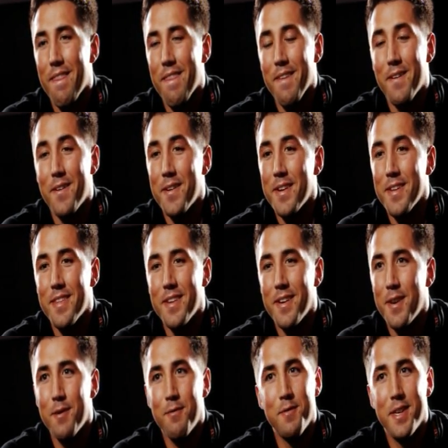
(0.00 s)
Oh, nothing, I
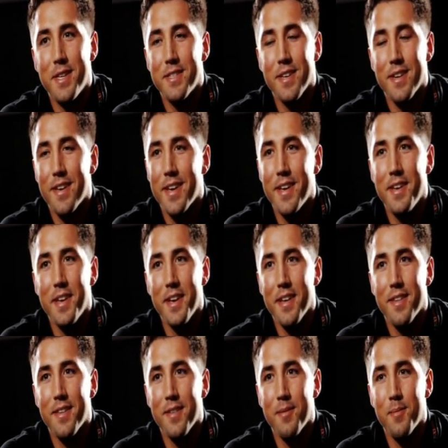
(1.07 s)
haven't really sunk in
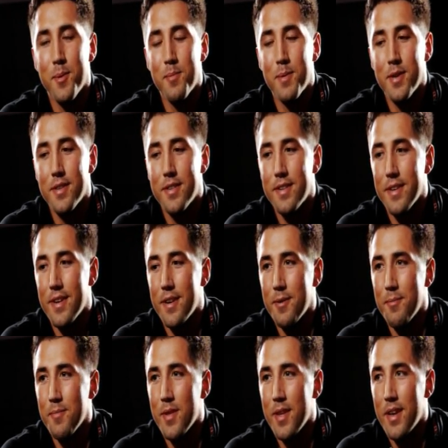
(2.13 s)
yet at the moment.
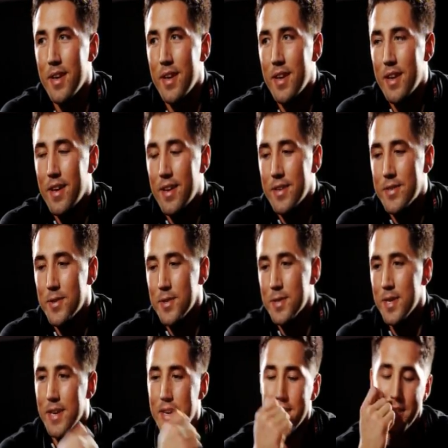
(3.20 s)
Sort of
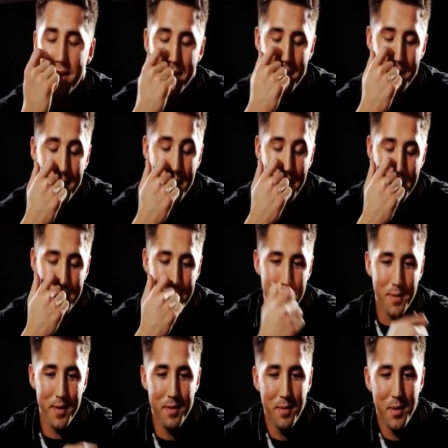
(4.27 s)
sunk in the other day actually
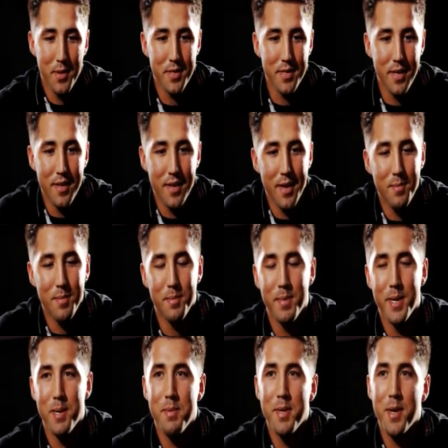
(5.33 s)
when we got sent a couple of
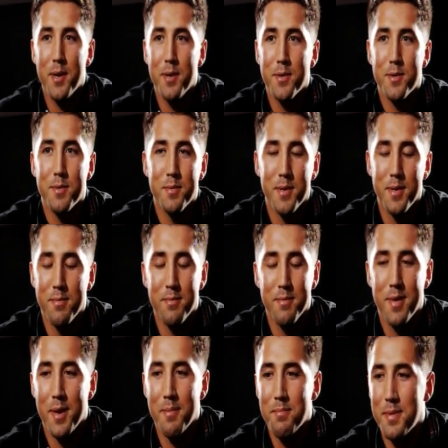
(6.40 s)
baby clothes from some
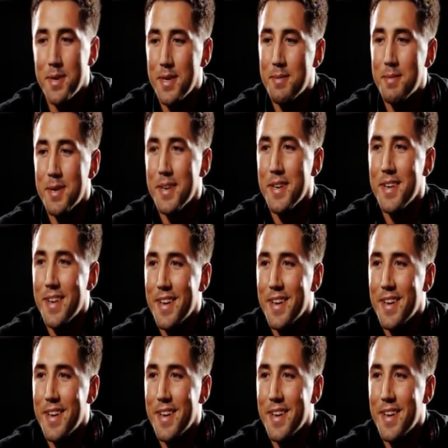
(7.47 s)
company, but